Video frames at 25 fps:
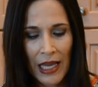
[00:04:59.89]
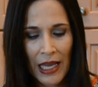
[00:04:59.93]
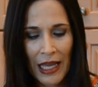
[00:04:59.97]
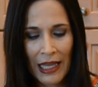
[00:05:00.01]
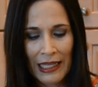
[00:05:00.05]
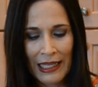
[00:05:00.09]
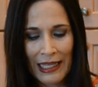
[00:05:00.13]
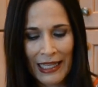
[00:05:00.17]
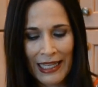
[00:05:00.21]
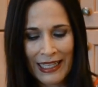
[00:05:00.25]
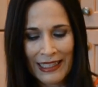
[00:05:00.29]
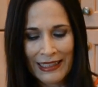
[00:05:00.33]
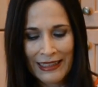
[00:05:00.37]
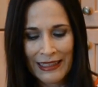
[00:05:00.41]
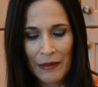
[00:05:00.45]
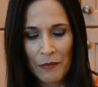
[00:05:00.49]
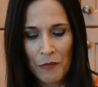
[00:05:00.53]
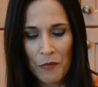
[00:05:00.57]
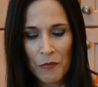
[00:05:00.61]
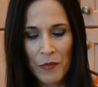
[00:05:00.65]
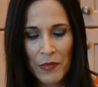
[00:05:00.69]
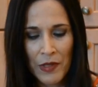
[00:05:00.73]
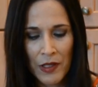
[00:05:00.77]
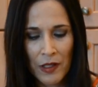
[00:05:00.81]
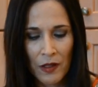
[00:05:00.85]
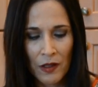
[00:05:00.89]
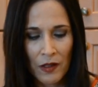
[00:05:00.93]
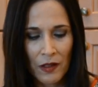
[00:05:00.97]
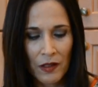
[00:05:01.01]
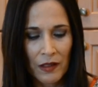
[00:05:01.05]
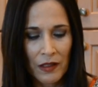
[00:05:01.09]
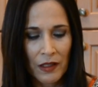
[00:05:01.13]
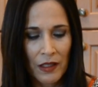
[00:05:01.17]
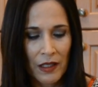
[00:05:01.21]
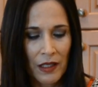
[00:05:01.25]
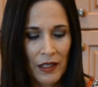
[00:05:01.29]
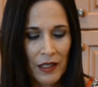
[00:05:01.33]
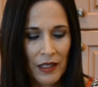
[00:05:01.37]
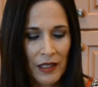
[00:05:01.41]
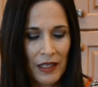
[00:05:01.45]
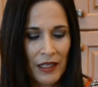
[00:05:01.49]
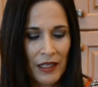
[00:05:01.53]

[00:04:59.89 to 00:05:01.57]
and let the milk